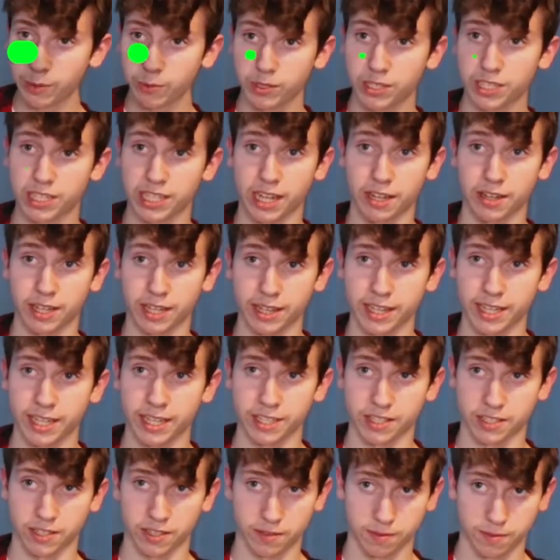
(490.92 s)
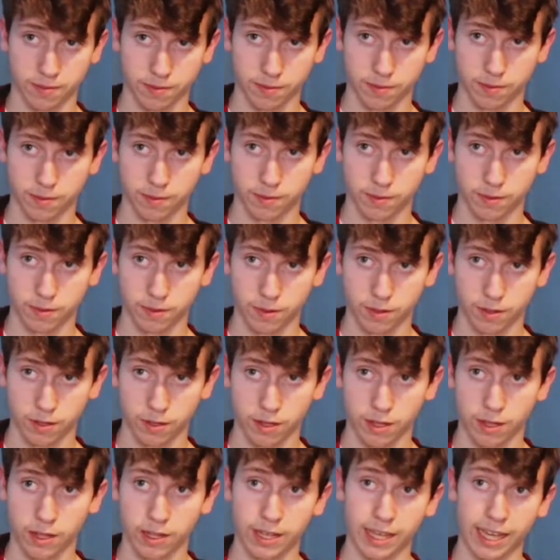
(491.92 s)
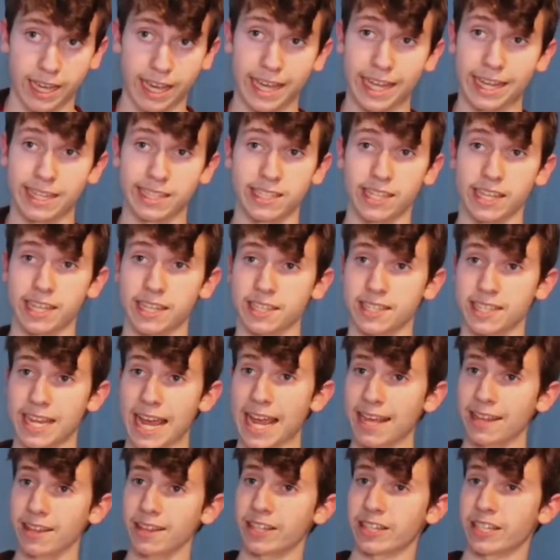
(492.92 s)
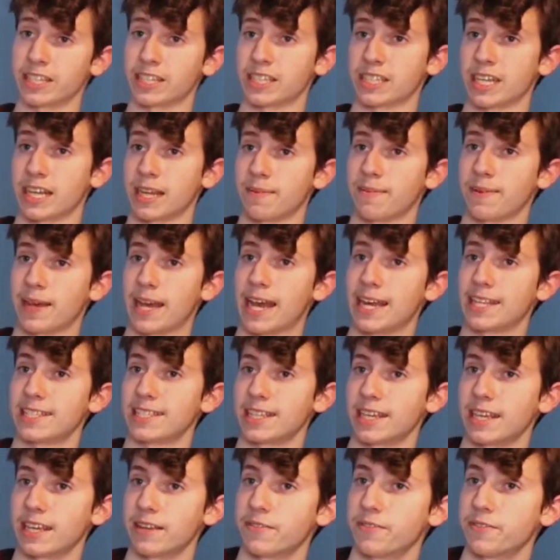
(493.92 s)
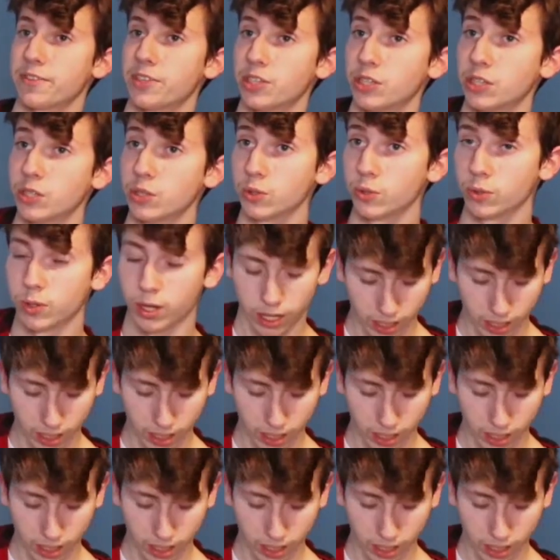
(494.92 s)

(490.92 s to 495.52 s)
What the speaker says: sound like this. It's exactly the same as if you